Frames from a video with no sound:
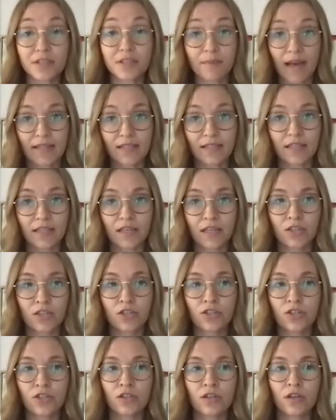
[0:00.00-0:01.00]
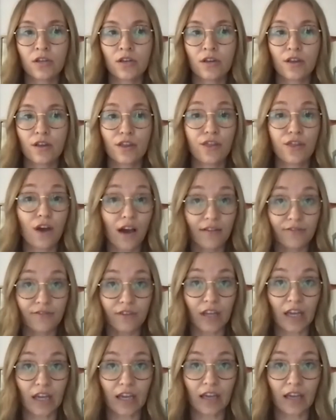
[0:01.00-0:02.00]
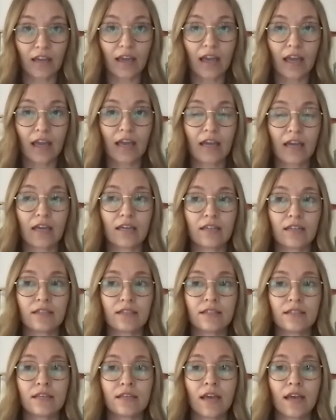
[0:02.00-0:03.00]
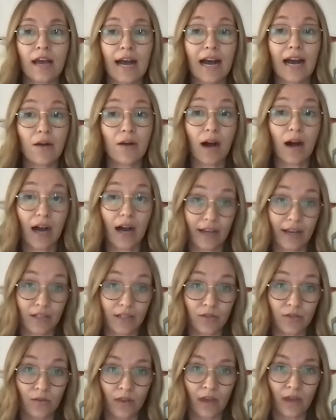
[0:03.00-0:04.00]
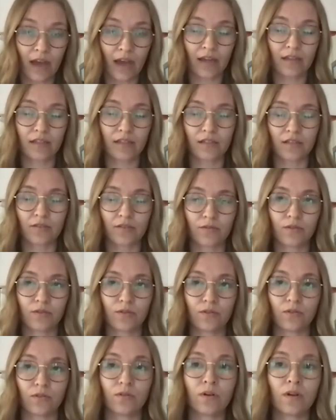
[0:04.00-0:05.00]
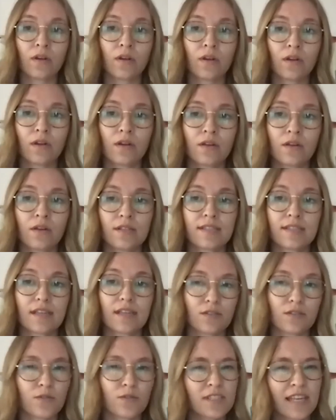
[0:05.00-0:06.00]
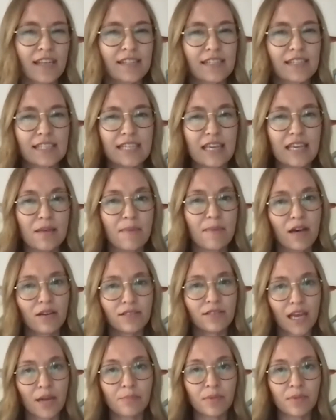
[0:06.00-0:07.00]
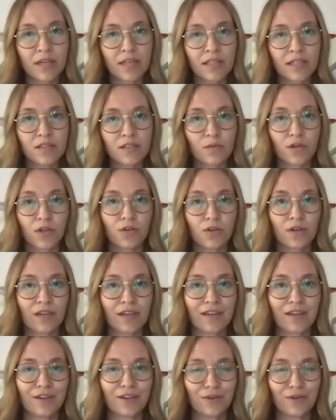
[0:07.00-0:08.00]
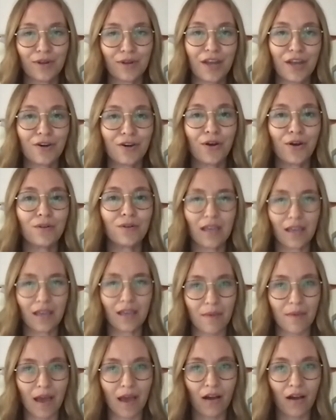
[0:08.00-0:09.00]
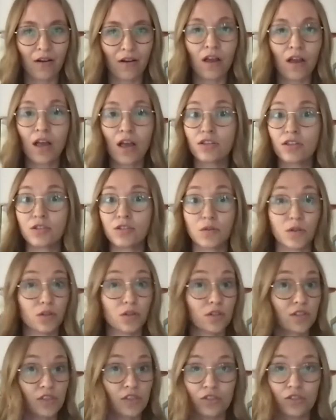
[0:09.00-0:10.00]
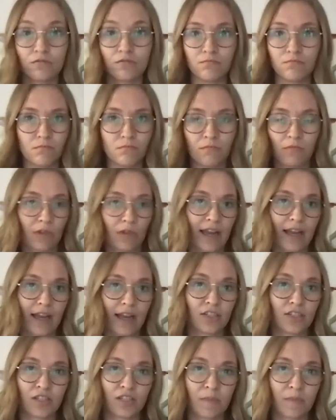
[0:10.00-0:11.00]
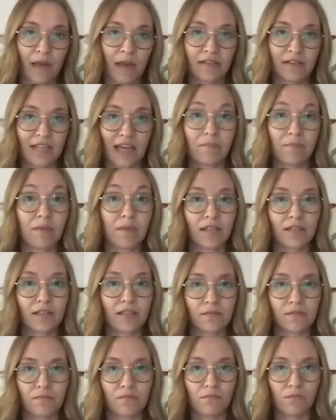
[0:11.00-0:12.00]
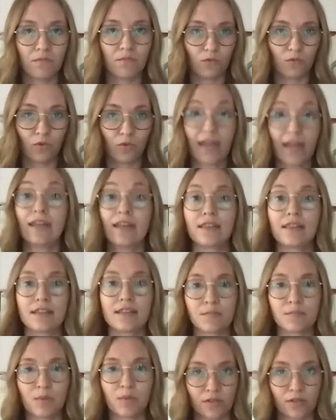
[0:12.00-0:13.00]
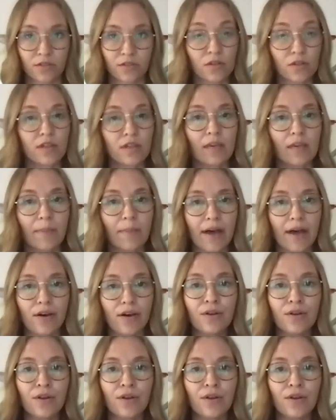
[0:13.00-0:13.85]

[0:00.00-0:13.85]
message thoughtfully. And how I do that is through Salesforce has these email templates where you can create your own email. So it looks like I just spent 10 minutes writing this personal email,